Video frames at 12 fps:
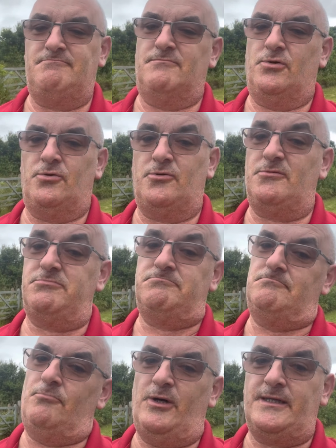
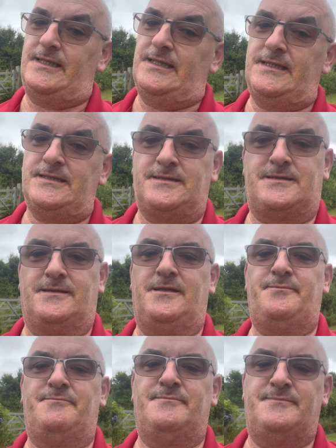last
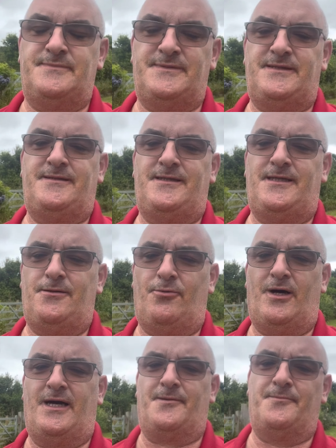time in a
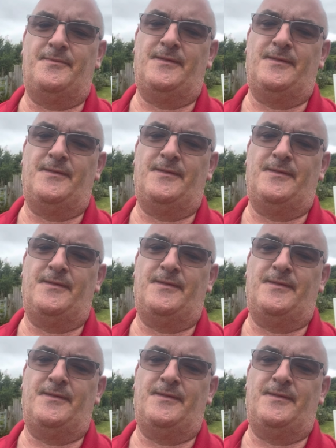while.